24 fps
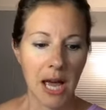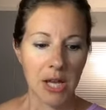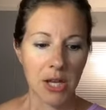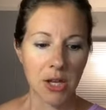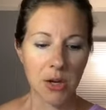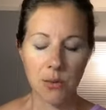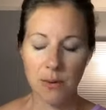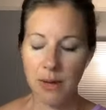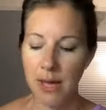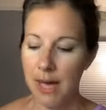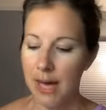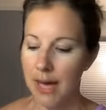
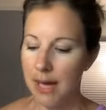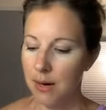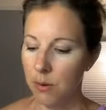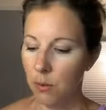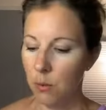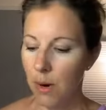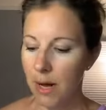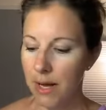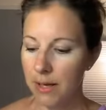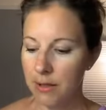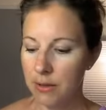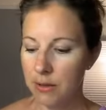You get
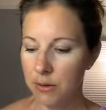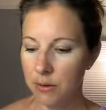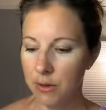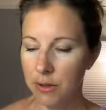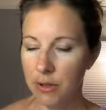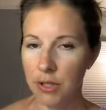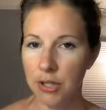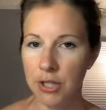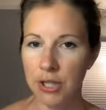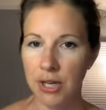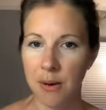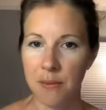wild
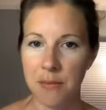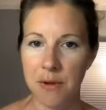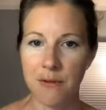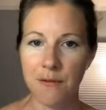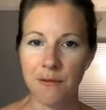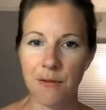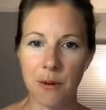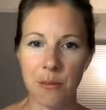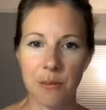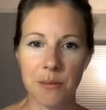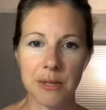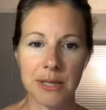orange coming
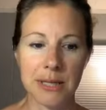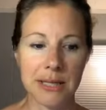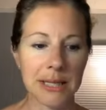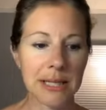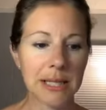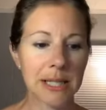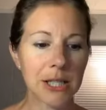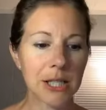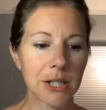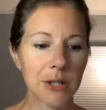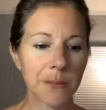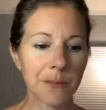from
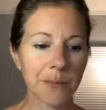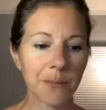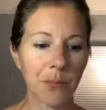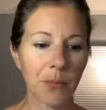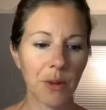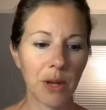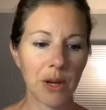Brazil,